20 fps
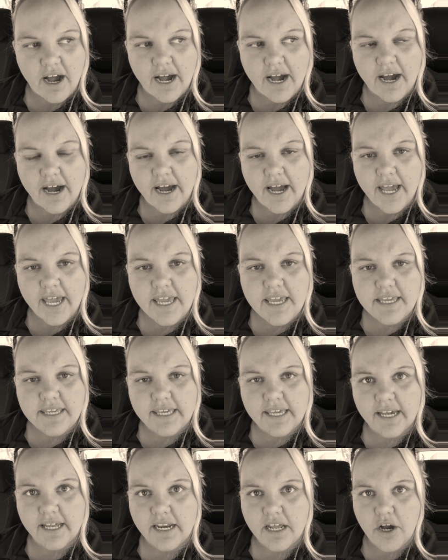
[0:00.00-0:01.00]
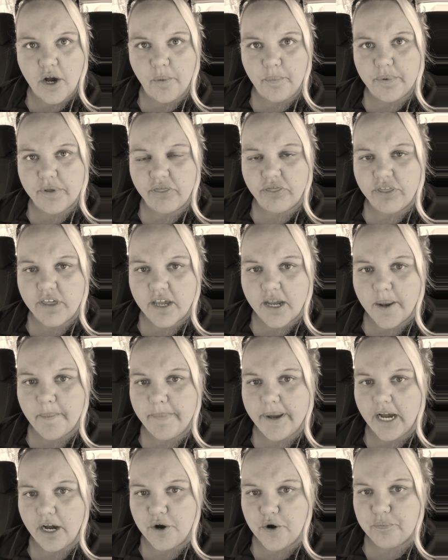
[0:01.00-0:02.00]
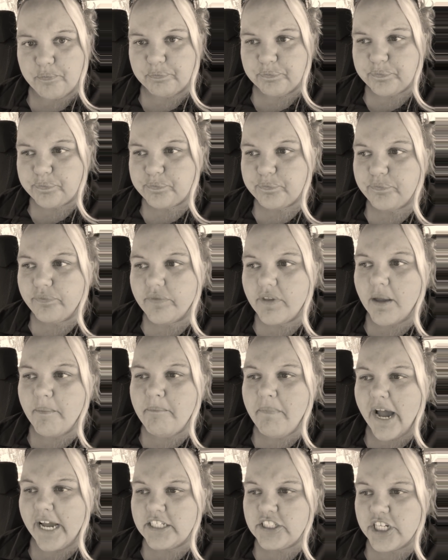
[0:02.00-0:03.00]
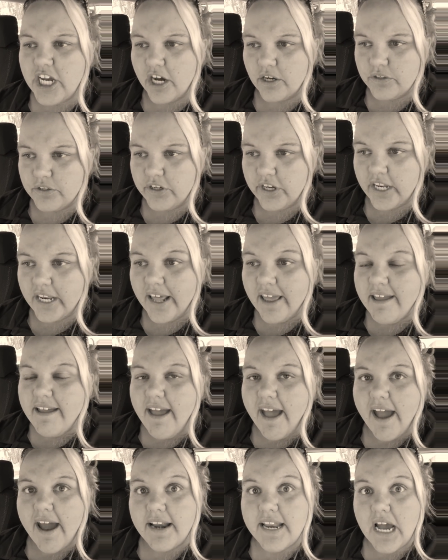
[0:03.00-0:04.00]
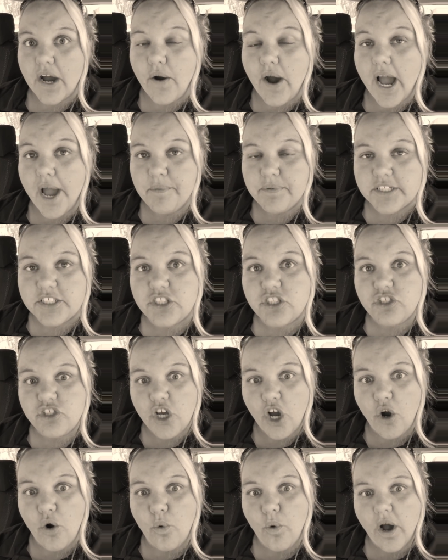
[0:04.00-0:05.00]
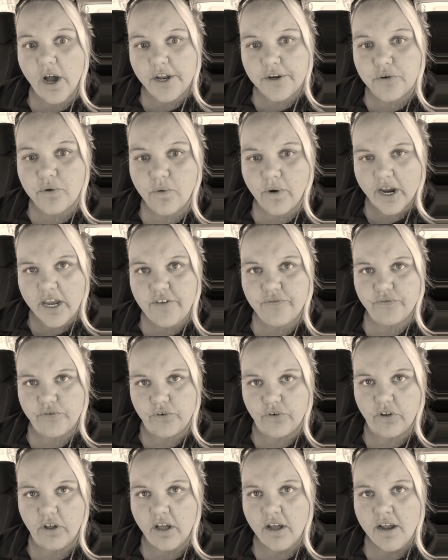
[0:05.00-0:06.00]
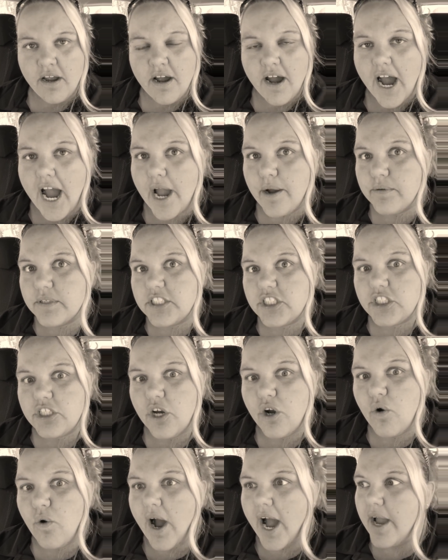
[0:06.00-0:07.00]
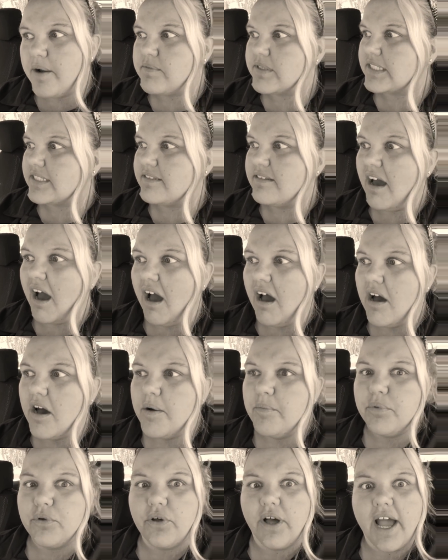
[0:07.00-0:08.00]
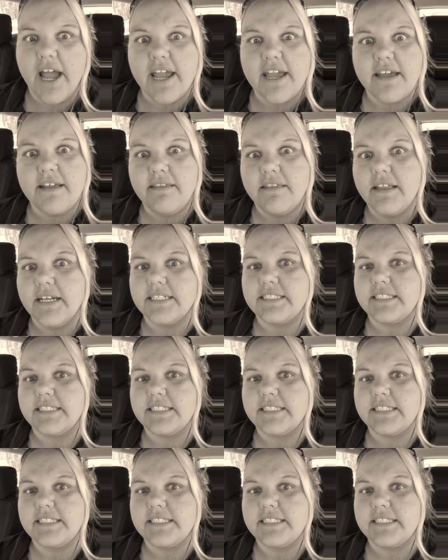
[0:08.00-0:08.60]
I can't help but think about my childhood and how I was so ungrateful. I was not humble in the